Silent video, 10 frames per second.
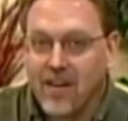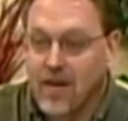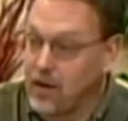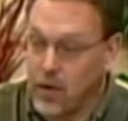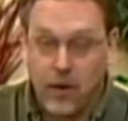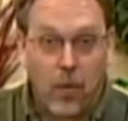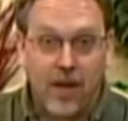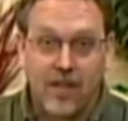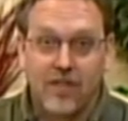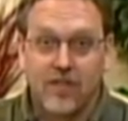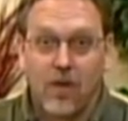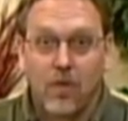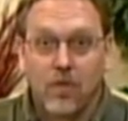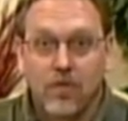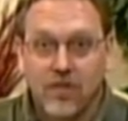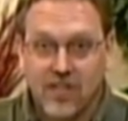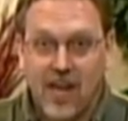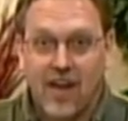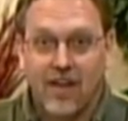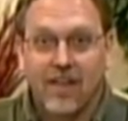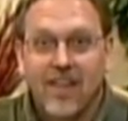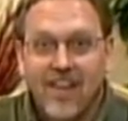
And rightly so. They're scared.